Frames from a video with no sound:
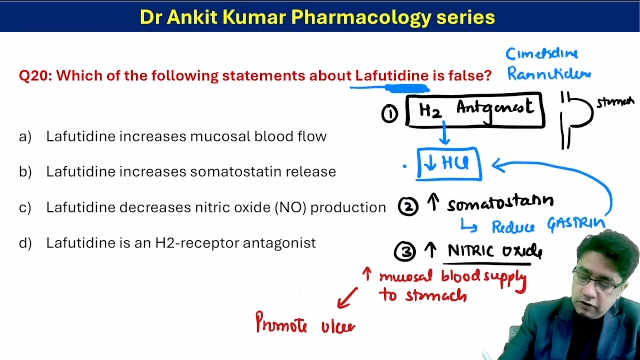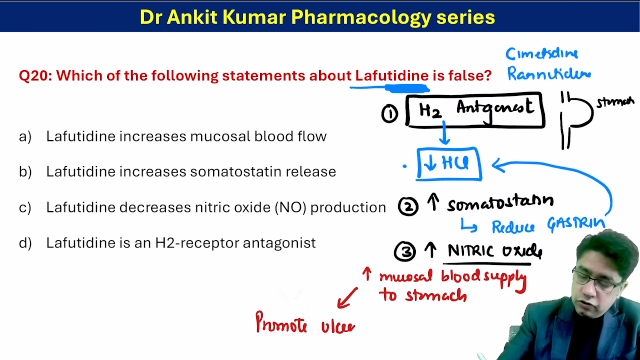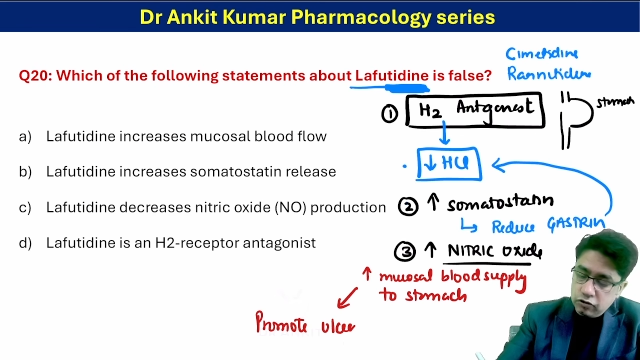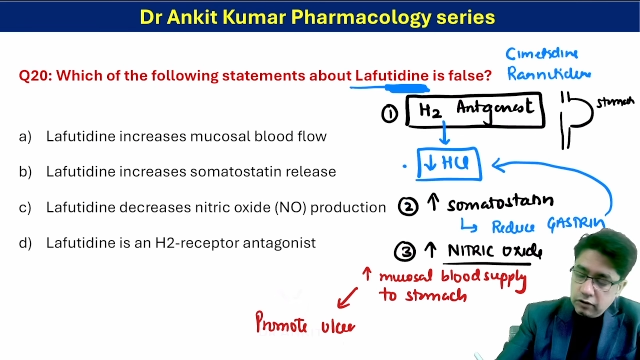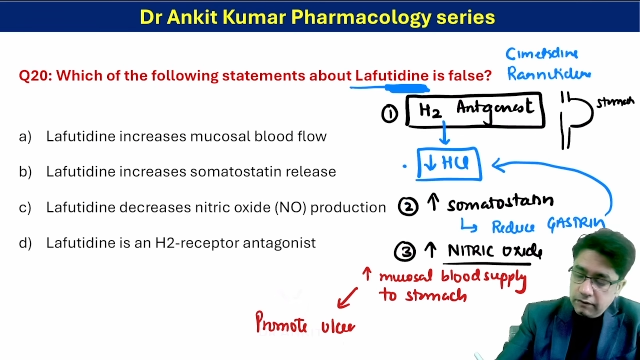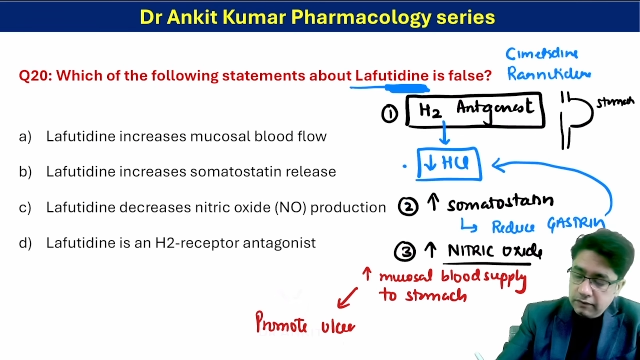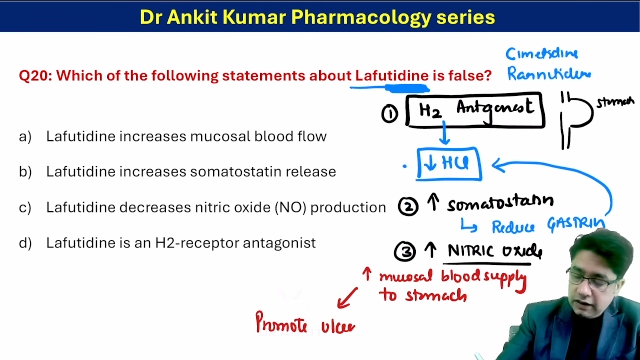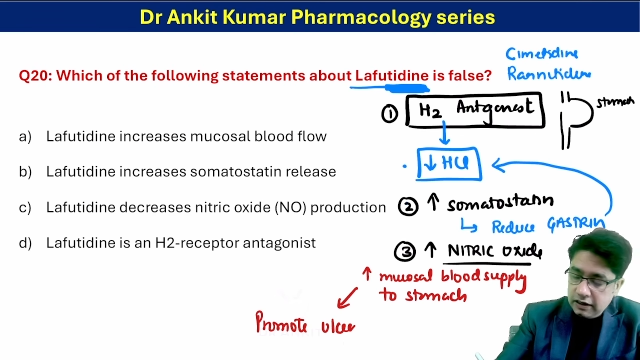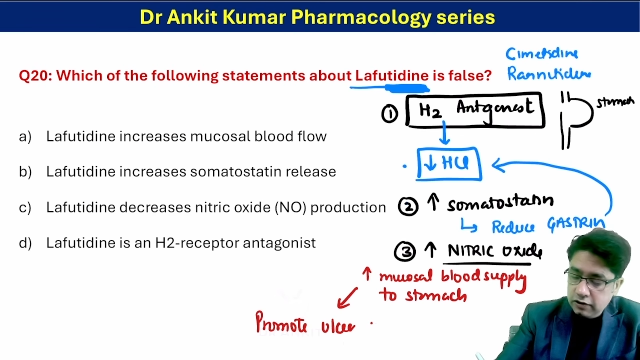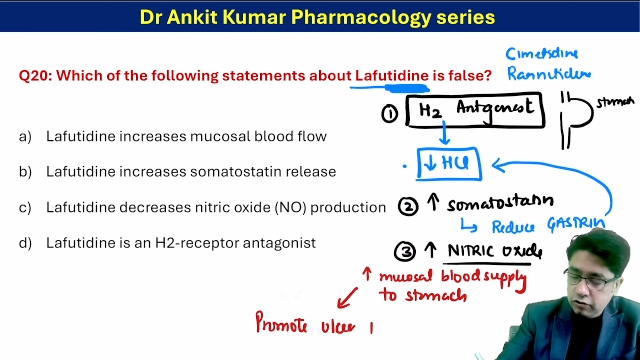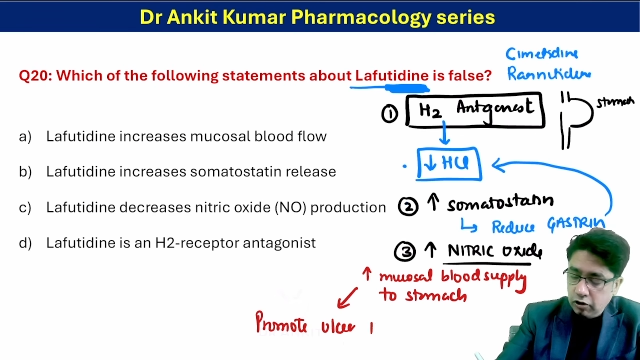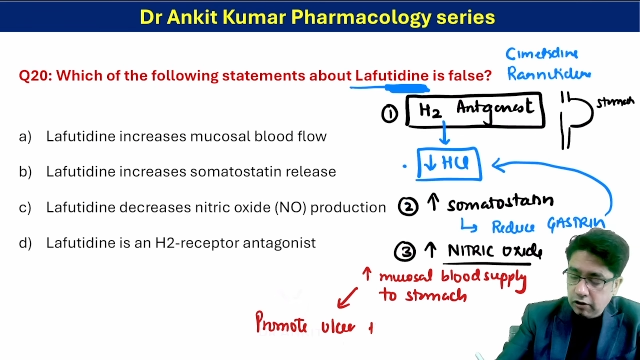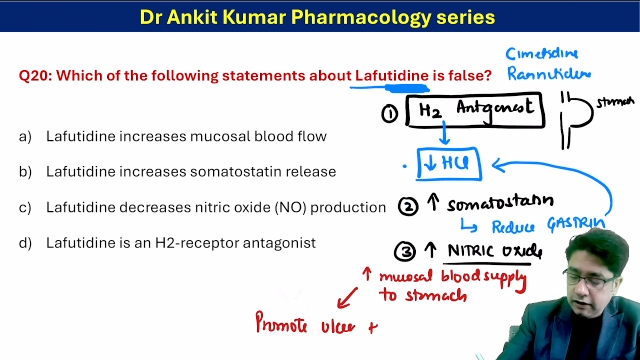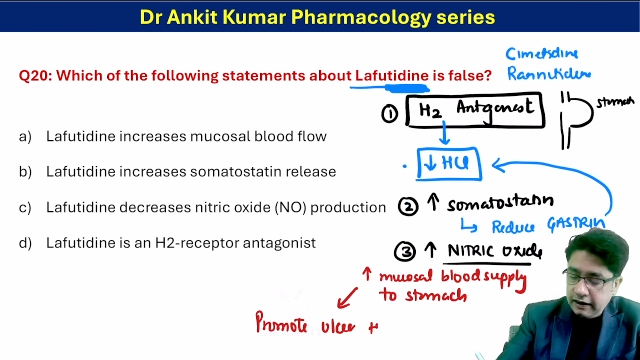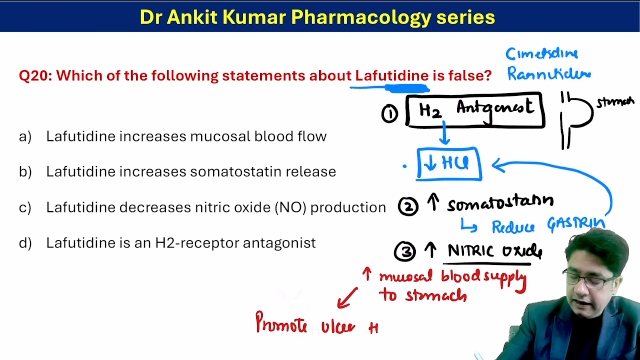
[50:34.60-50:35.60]
So if there is
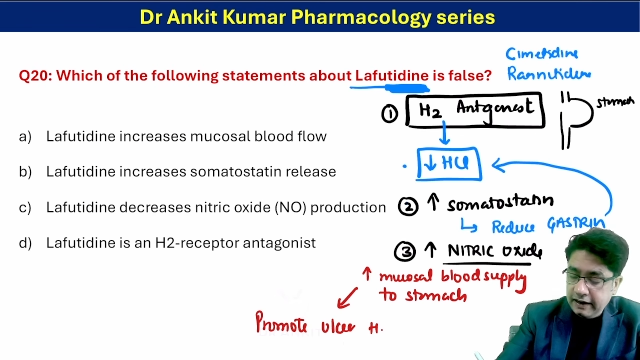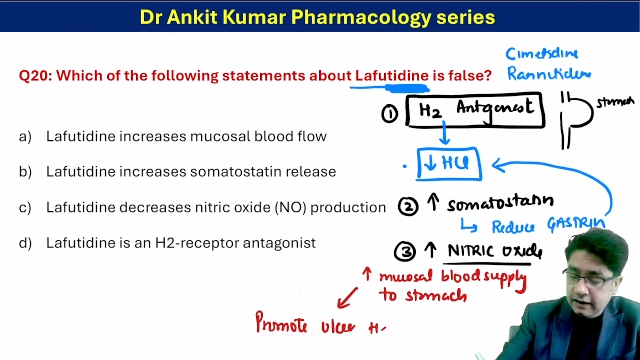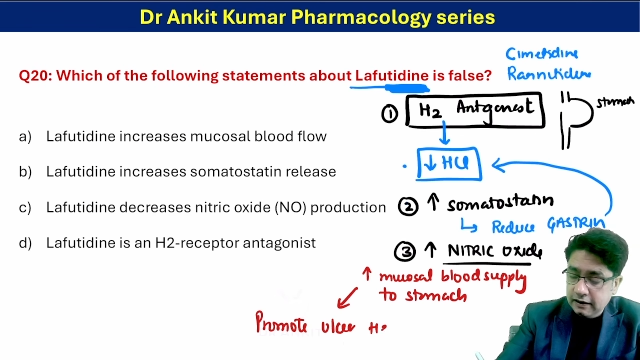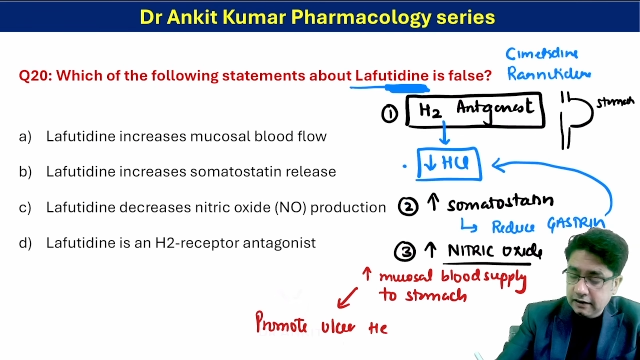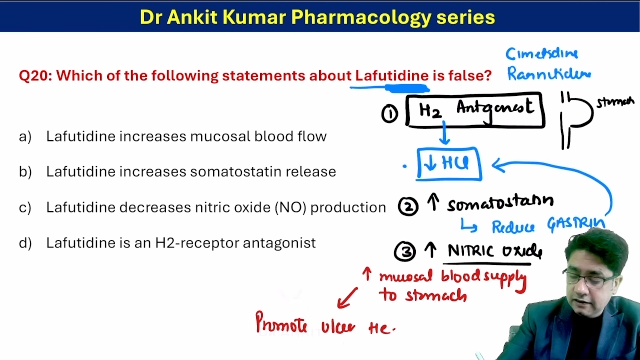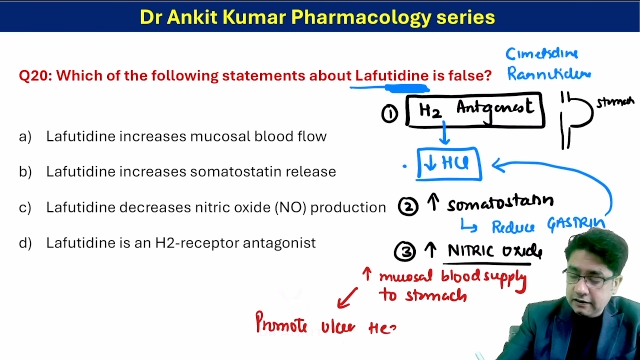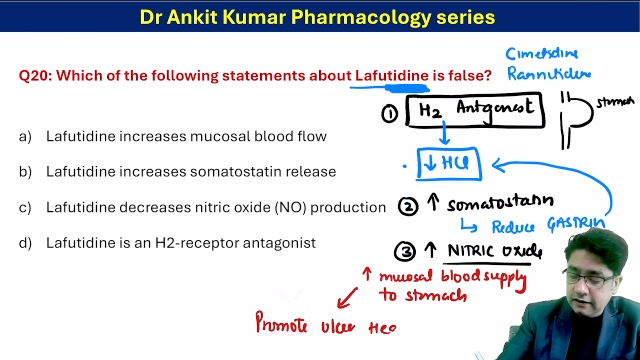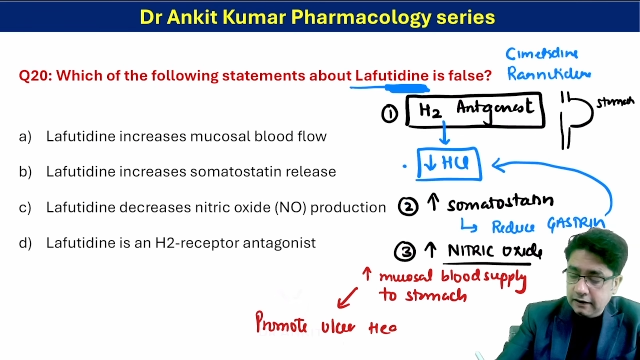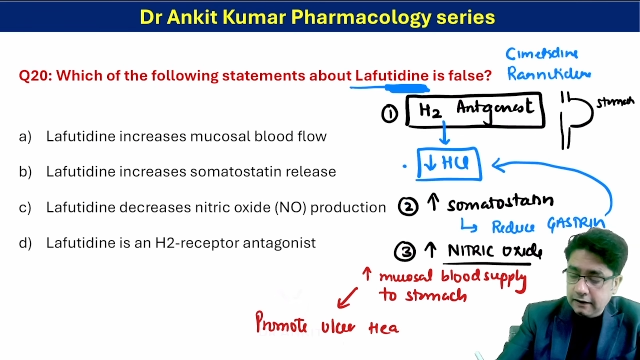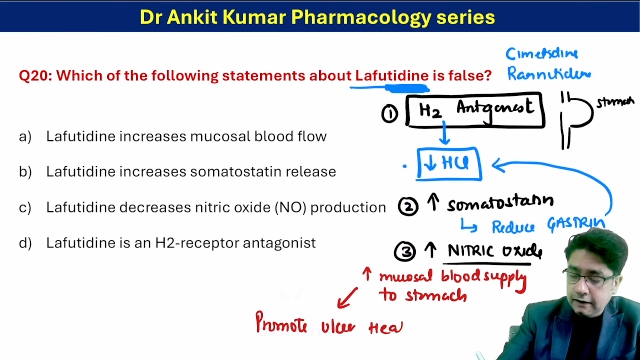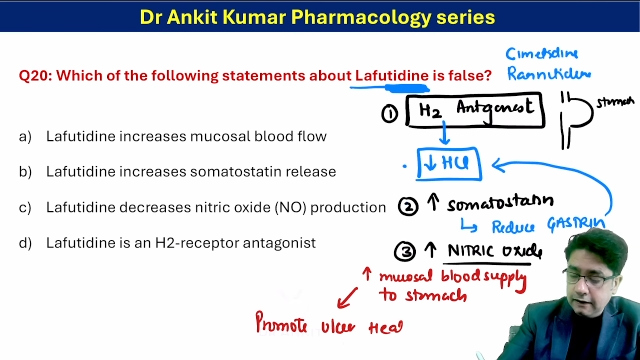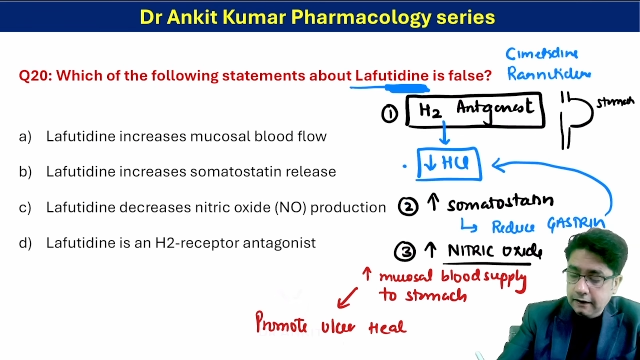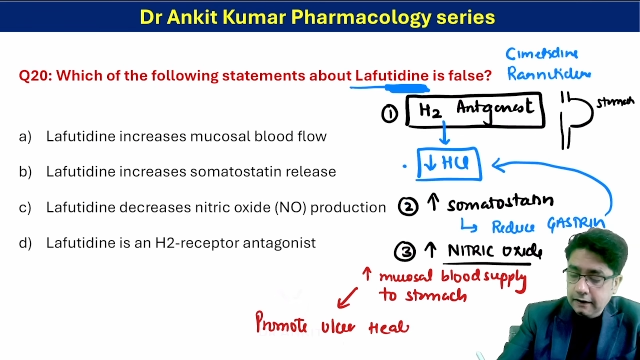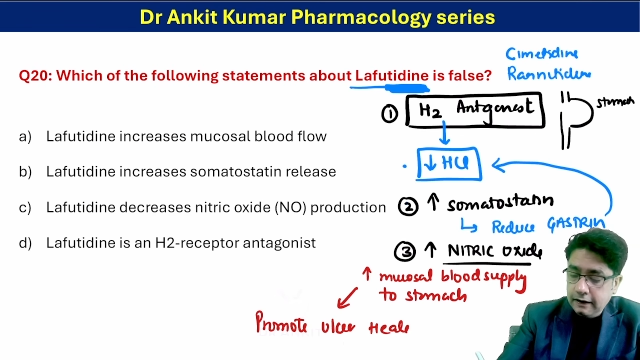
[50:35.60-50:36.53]
already a ulcer,